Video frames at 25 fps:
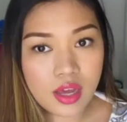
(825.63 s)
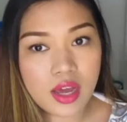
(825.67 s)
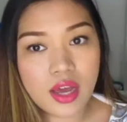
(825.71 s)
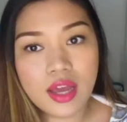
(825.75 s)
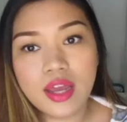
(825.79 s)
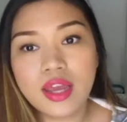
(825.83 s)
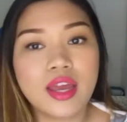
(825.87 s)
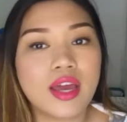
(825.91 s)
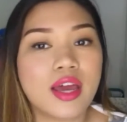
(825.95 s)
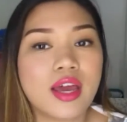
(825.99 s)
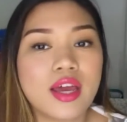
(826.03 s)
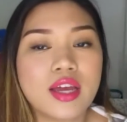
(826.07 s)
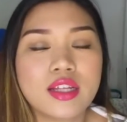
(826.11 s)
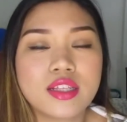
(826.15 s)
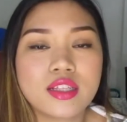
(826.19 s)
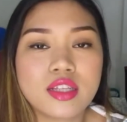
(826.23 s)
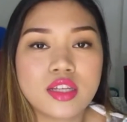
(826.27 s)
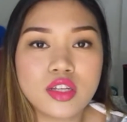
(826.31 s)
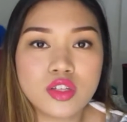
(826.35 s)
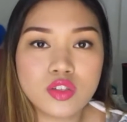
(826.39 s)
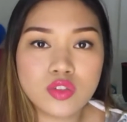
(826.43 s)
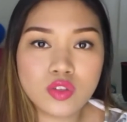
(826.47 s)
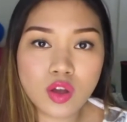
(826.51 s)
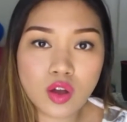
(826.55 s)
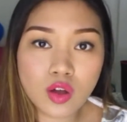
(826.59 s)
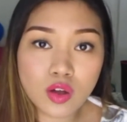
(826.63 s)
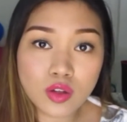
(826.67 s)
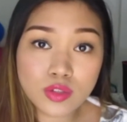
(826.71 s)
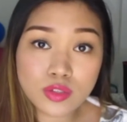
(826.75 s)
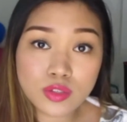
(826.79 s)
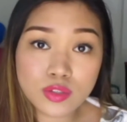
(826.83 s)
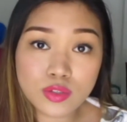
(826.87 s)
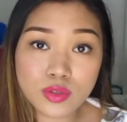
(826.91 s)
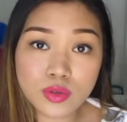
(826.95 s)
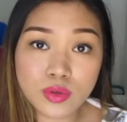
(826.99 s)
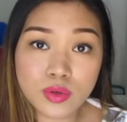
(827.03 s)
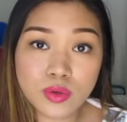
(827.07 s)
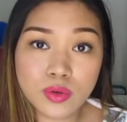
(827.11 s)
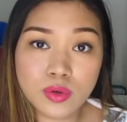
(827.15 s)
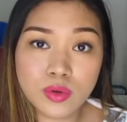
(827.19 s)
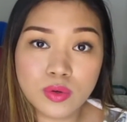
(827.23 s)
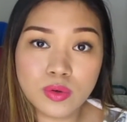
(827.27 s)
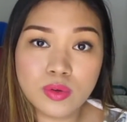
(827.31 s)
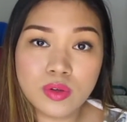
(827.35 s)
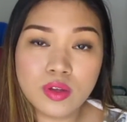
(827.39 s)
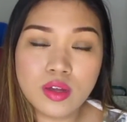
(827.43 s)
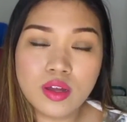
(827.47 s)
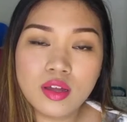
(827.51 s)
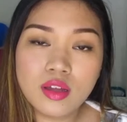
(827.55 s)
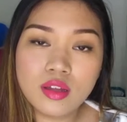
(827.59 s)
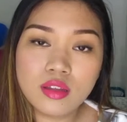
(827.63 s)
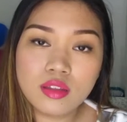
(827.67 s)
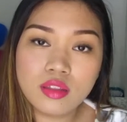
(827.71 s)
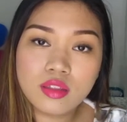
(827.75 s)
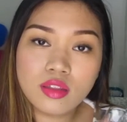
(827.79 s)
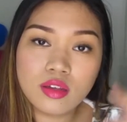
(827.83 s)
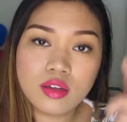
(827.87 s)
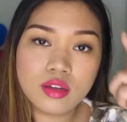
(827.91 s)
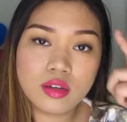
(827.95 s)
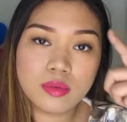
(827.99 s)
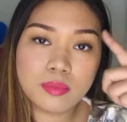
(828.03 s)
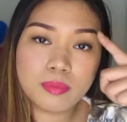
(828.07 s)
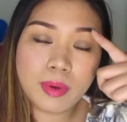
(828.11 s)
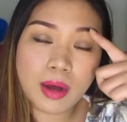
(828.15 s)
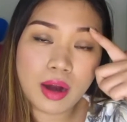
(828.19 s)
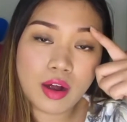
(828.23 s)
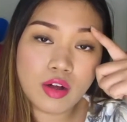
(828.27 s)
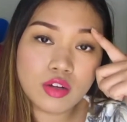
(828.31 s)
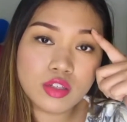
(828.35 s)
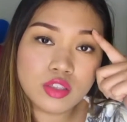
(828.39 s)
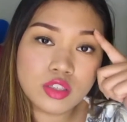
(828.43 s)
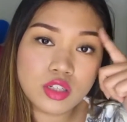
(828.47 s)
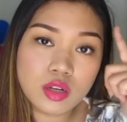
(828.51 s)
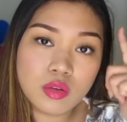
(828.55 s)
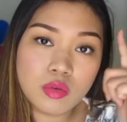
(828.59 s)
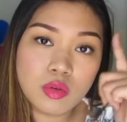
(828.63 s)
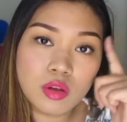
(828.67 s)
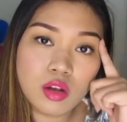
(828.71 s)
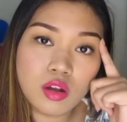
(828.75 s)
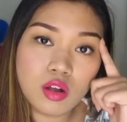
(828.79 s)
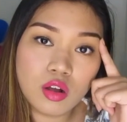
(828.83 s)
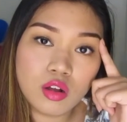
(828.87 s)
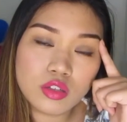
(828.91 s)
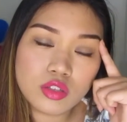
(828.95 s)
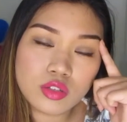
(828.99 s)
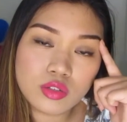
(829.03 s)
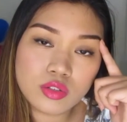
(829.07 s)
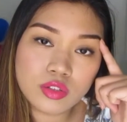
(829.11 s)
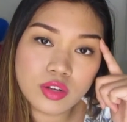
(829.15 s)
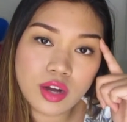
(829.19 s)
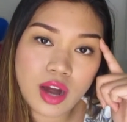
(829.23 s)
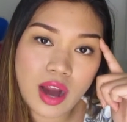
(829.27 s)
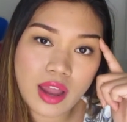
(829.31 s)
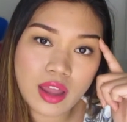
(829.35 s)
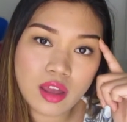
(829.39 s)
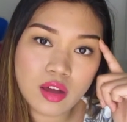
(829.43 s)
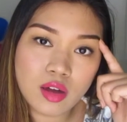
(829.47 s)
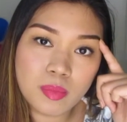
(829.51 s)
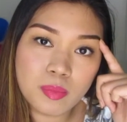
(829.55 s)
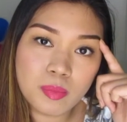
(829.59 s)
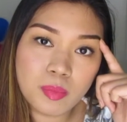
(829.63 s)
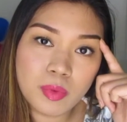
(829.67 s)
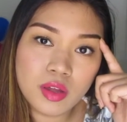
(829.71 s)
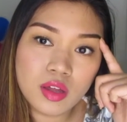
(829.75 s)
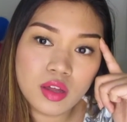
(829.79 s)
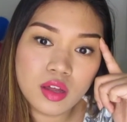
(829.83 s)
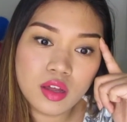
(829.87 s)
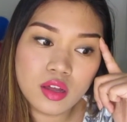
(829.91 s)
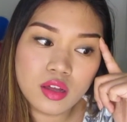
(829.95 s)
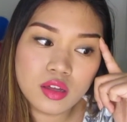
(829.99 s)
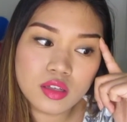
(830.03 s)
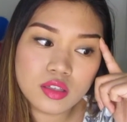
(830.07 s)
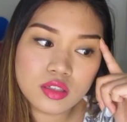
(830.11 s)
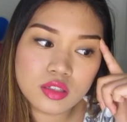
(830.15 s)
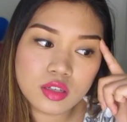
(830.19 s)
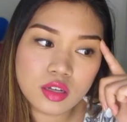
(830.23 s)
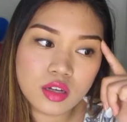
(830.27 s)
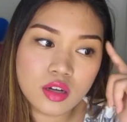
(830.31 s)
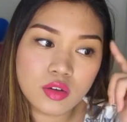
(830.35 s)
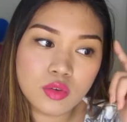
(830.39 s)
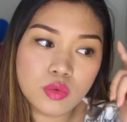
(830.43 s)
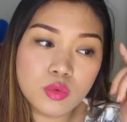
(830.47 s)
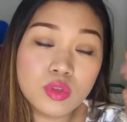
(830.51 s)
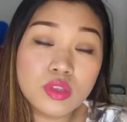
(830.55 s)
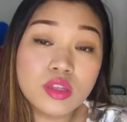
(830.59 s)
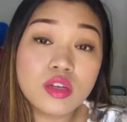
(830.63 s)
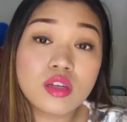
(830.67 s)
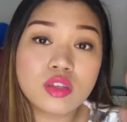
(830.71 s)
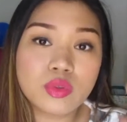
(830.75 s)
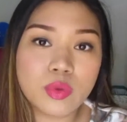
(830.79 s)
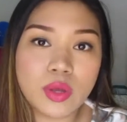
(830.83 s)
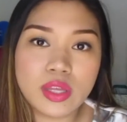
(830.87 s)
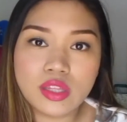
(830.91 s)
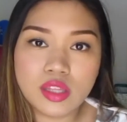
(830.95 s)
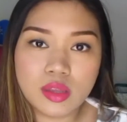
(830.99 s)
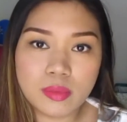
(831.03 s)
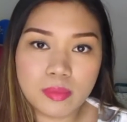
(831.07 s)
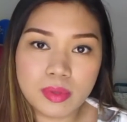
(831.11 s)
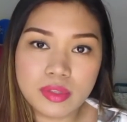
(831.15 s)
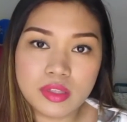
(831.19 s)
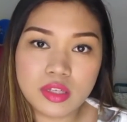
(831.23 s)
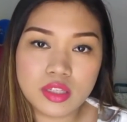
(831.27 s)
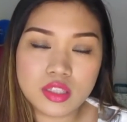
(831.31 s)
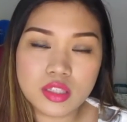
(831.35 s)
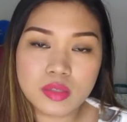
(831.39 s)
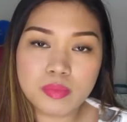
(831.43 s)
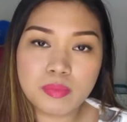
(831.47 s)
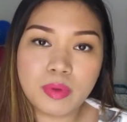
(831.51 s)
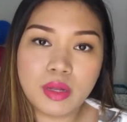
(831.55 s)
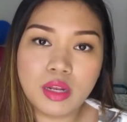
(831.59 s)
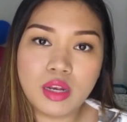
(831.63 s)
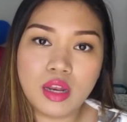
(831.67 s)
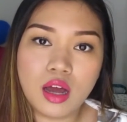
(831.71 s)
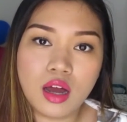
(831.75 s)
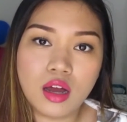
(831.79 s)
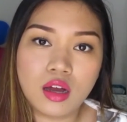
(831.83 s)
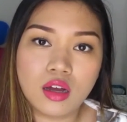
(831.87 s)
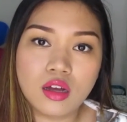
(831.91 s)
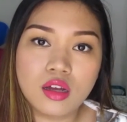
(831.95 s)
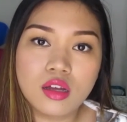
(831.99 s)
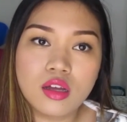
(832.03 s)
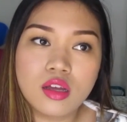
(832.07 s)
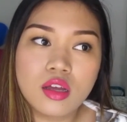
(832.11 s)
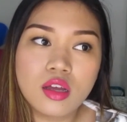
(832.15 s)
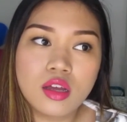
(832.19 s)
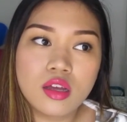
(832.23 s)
Ayan. And also, the brow gel will also dry up sa unang 20 minutes pa lang.